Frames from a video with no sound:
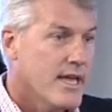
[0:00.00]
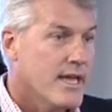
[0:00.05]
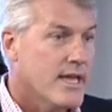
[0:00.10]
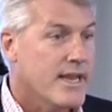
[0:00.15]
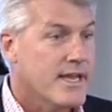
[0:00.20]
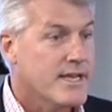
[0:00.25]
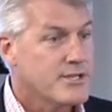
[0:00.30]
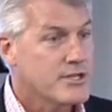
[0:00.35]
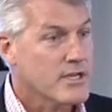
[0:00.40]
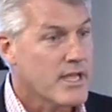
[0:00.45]

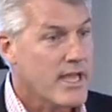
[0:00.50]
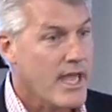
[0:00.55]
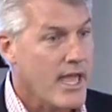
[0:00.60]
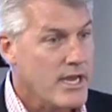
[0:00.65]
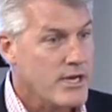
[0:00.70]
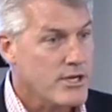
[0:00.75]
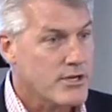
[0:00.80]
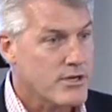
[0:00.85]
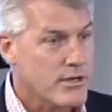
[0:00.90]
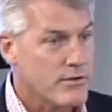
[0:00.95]
and
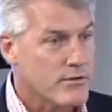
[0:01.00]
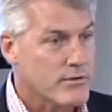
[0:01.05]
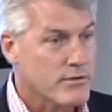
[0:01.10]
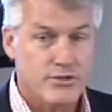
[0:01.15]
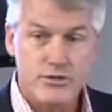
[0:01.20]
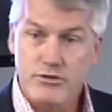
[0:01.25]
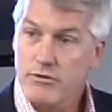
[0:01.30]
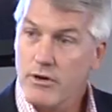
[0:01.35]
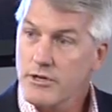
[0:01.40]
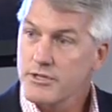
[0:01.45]
education or
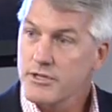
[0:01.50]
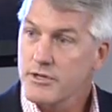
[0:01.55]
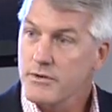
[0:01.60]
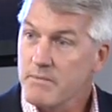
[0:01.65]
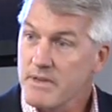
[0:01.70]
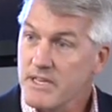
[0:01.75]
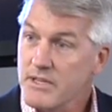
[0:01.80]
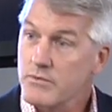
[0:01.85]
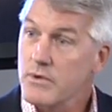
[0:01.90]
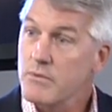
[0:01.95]

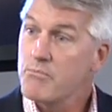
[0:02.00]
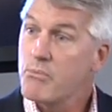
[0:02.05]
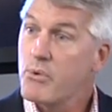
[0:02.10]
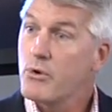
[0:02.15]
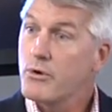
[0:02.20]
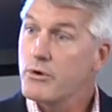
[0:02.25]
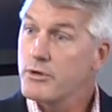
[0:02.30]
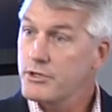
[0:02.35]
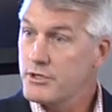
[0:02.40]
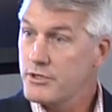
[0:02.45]
instruction means we
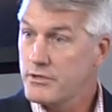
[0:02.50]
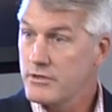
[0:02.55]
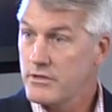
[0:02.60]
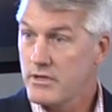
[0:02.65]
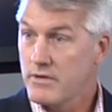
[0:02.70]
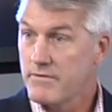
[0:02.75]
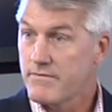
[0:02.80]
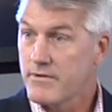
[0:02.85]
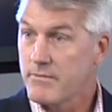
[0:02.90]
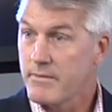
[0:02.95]
push
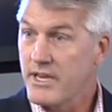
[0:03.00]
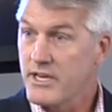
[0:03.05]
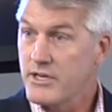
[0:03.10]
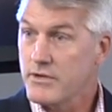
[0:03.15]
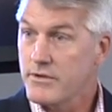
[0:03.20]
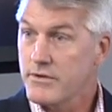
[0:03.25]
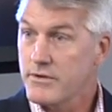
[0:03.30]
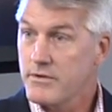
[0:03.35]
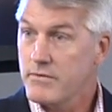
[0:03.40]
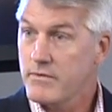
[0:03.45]

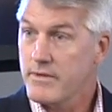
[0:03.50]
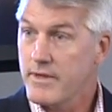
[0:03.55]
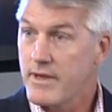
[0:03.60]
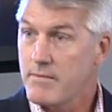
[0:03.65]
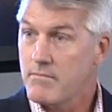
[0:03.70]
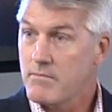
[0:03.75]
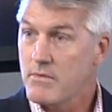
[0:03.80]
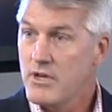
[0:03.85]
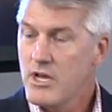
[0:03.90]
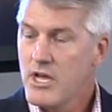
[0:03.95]
information to
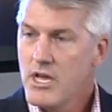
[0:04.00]
them.